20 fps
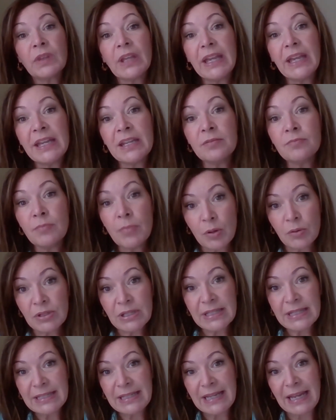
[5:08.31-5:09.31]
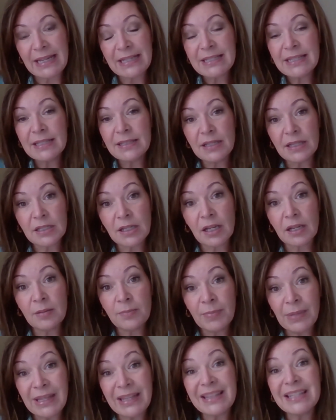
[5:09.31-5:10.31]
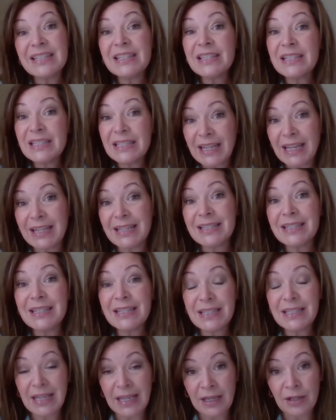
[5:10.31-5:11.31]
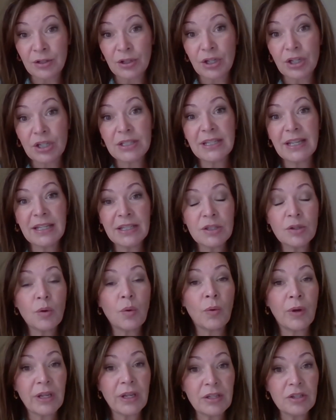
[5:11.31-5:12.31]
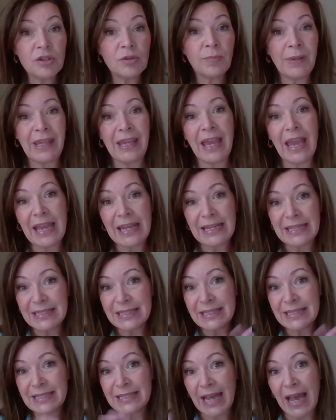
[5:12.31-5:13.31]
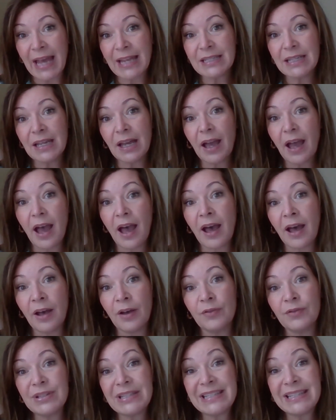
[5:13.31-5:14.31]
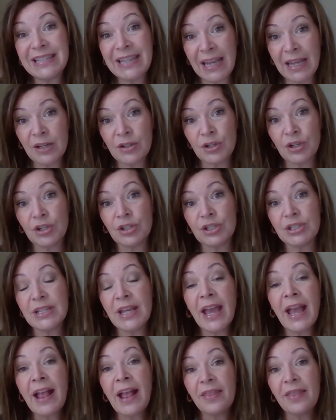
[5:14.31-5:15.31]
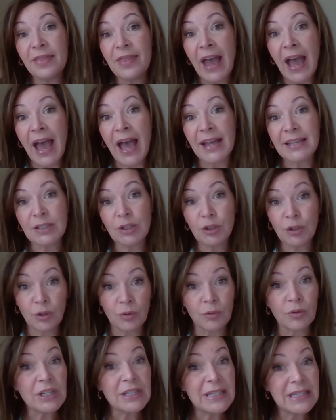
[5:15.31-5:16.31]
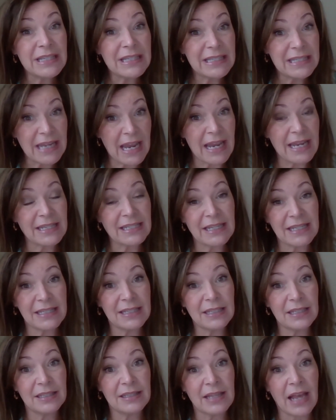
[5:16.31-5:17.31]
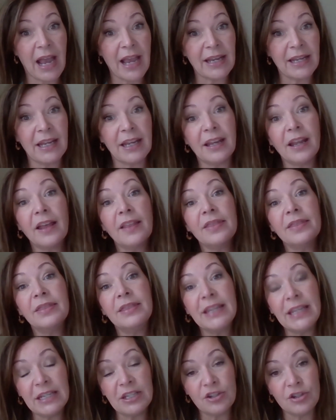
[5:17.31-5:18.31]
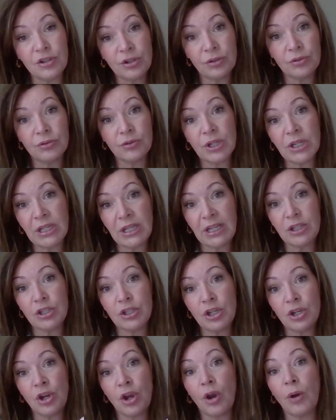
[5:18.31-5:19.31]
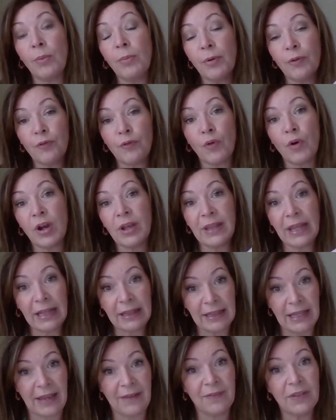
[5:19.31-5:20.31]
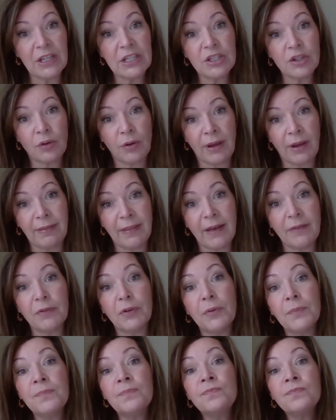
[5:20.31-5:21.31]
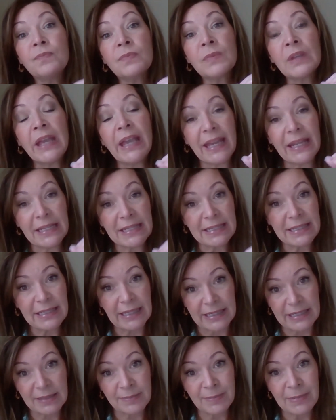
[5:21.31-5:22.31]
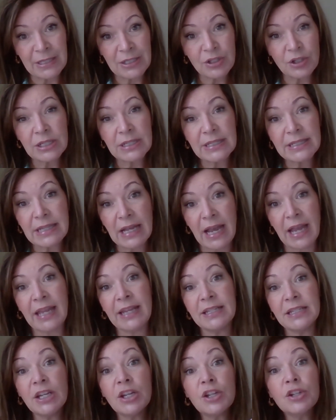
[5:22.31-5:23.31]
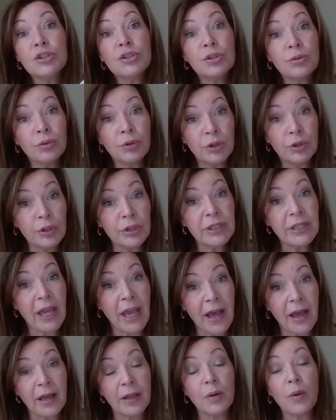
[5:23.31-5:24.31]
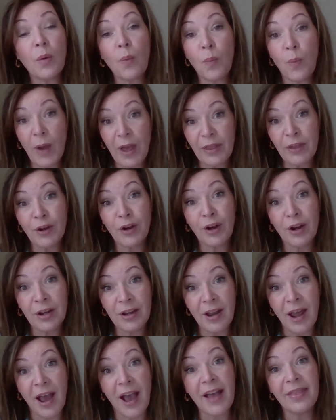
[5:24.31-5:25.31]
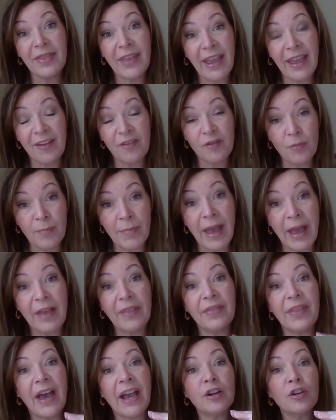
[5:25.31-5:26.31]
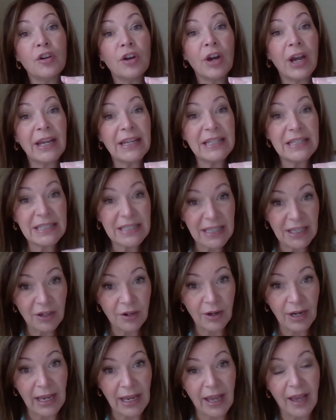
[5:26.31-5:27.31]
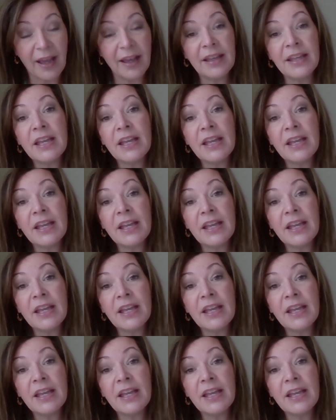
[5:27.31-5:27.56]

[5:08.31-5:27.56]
In most states, this is going to be the state standards. It's going to be a set of standards that your state has decided these children need to know before they leave this grade level. And assessments are designed to look at whether or not they have met that criteria.